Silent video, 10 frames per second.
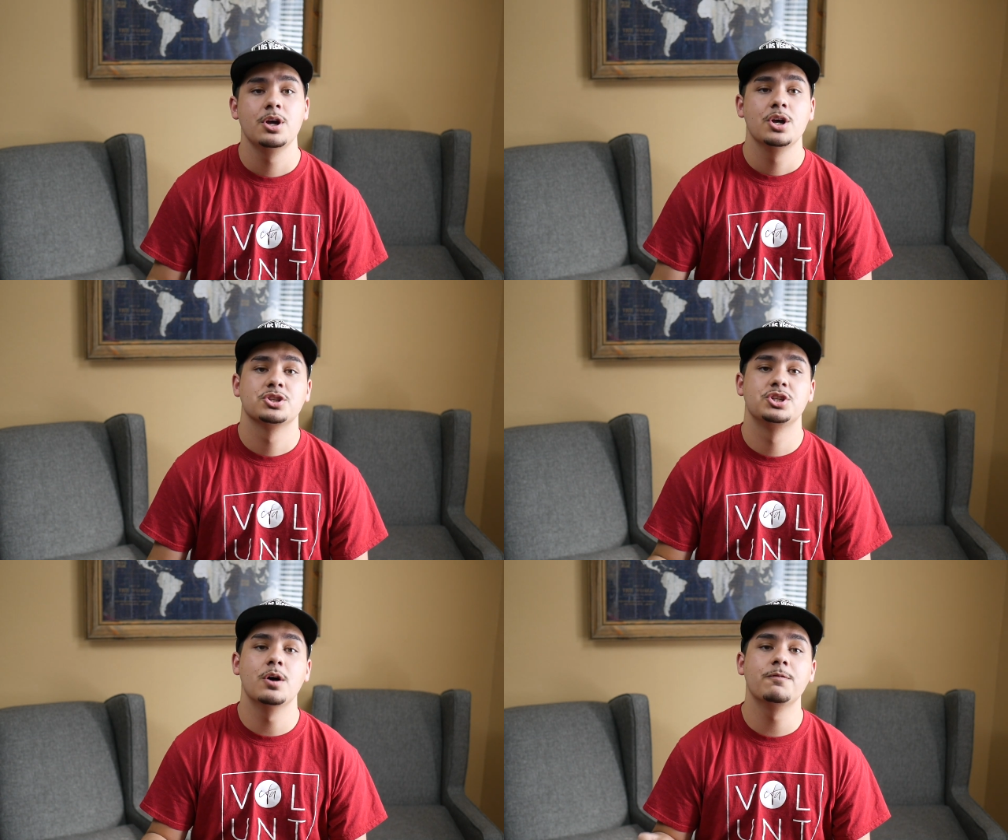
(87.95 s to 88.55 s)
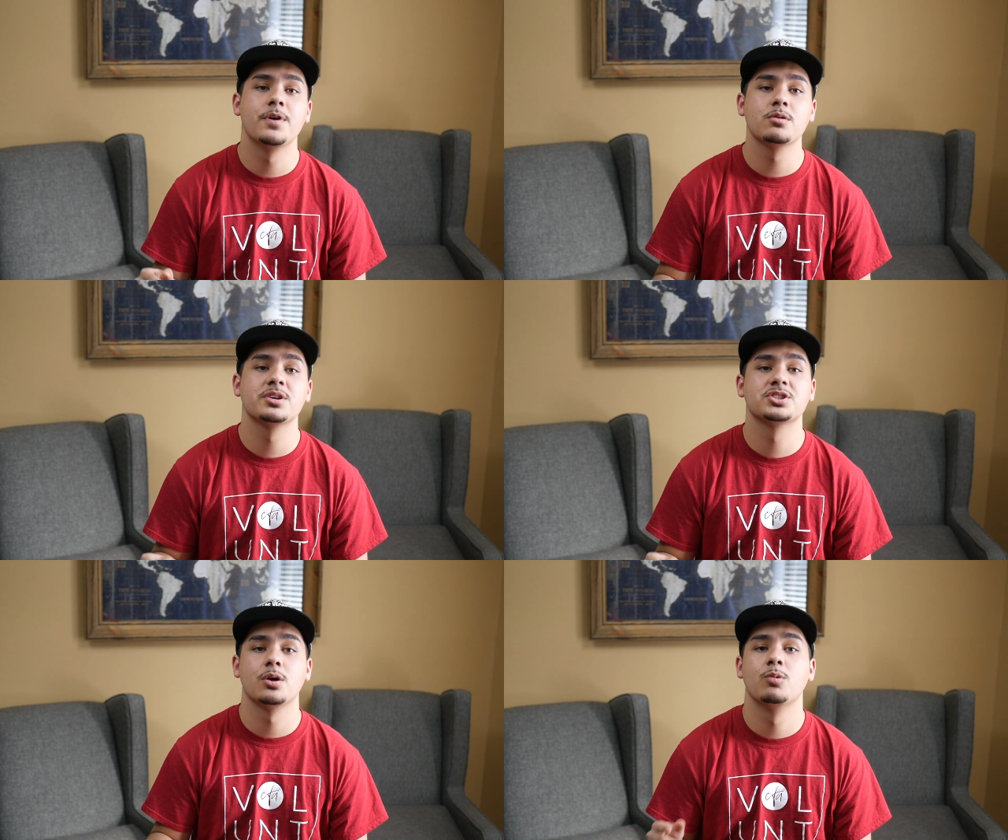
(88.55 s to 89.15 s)
So don't
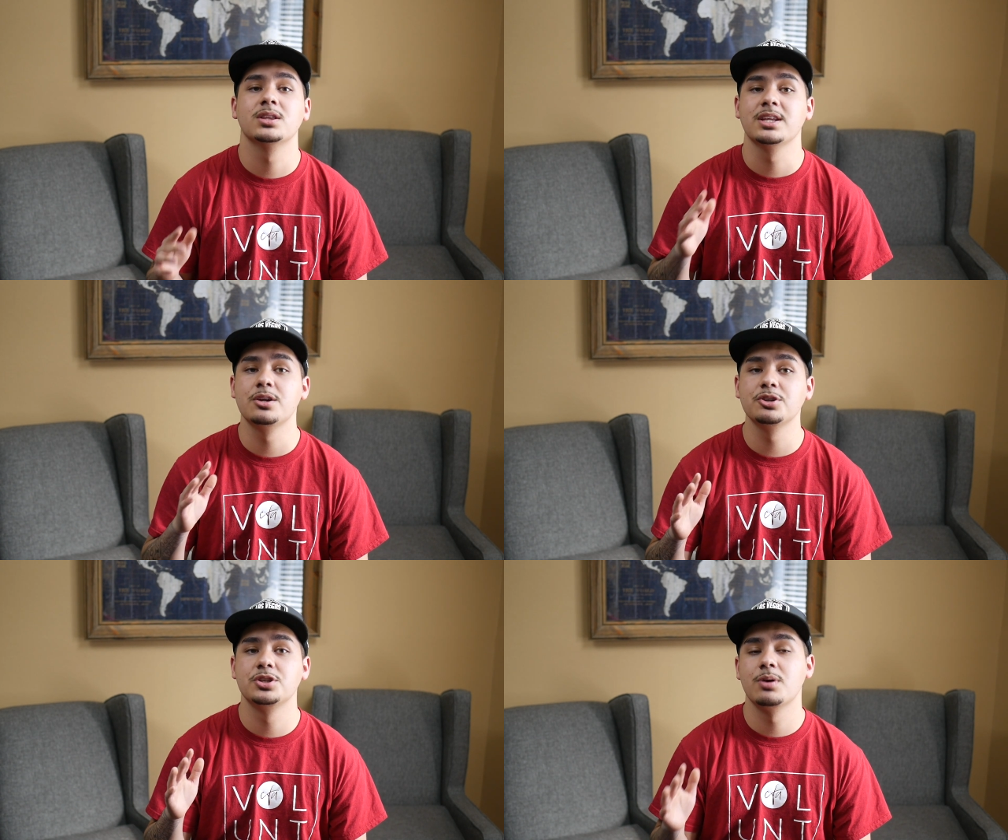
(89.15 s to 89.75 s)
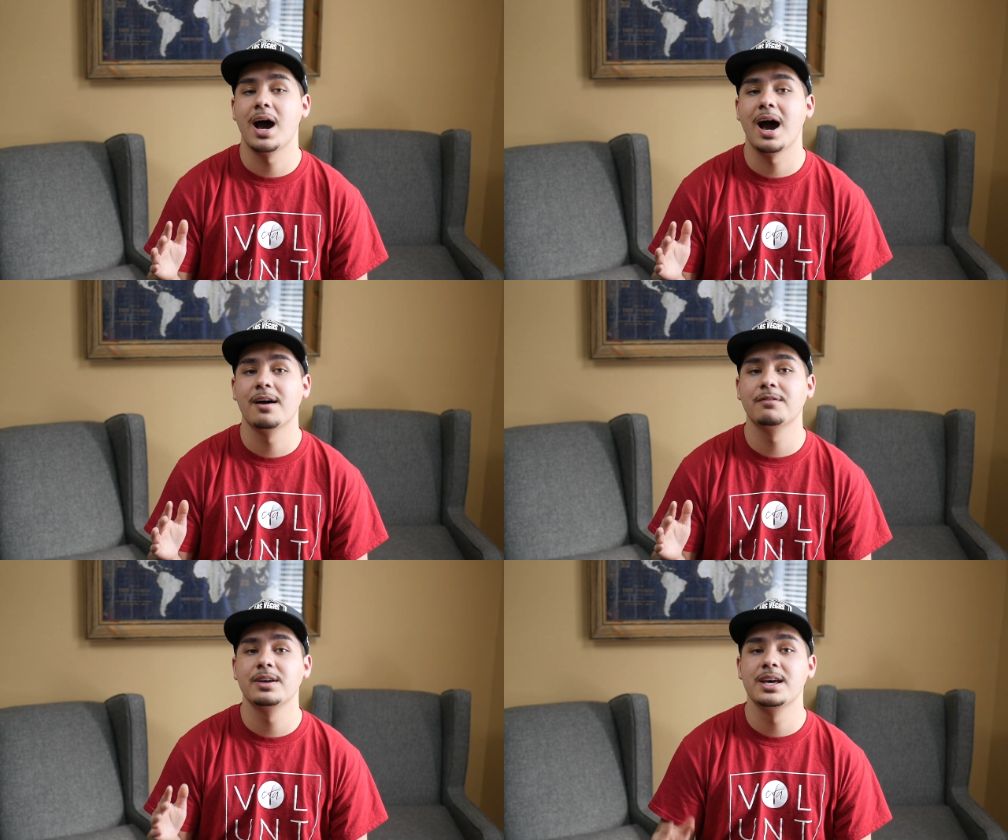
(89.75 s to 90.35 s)
focus on what little you have.